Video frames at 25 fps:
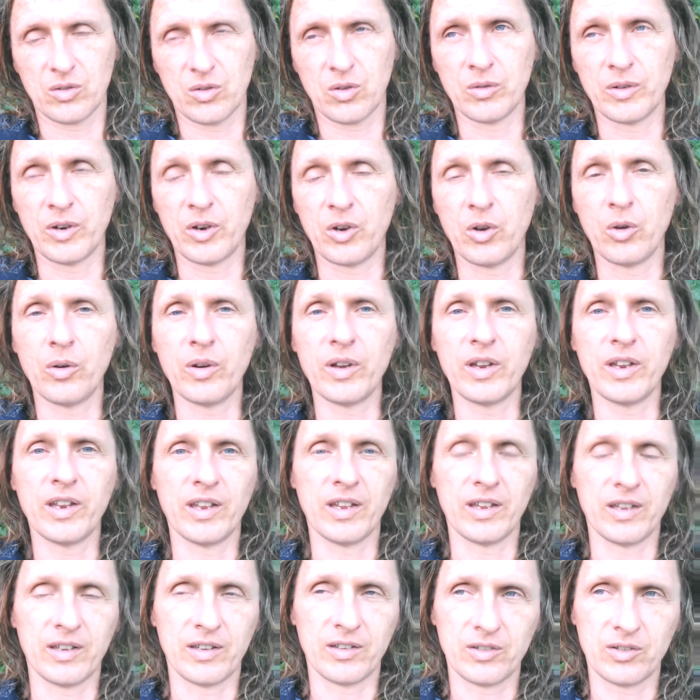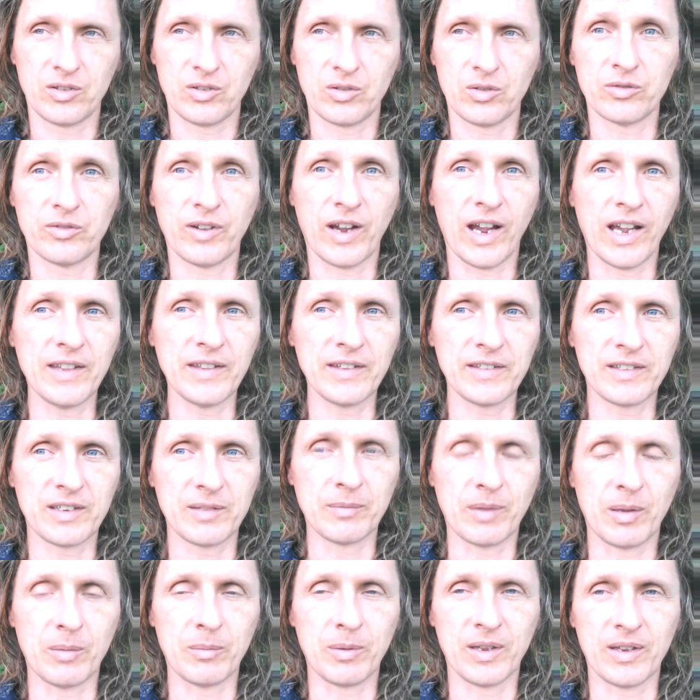or annoying or violent it
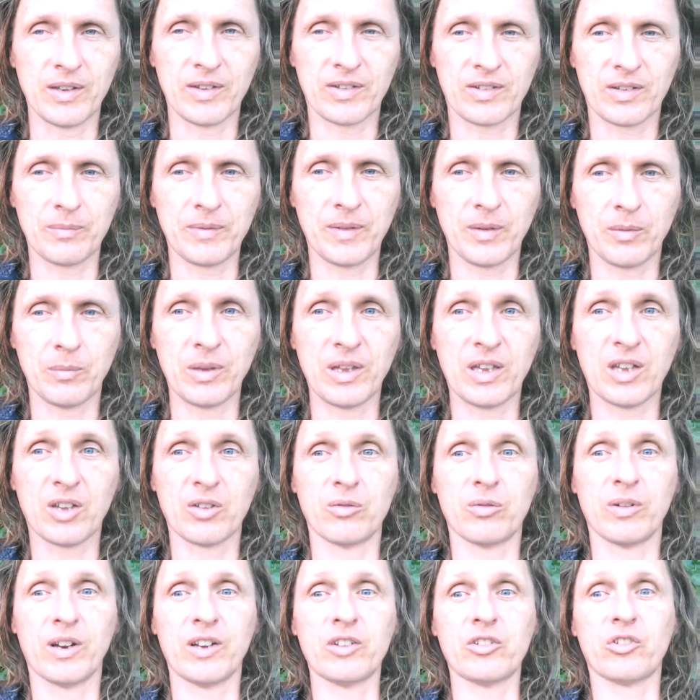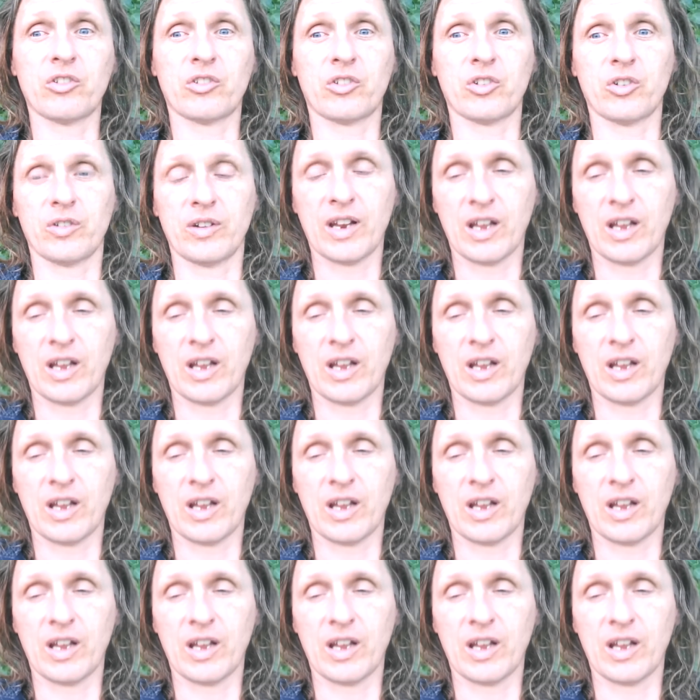may be, is something we can register.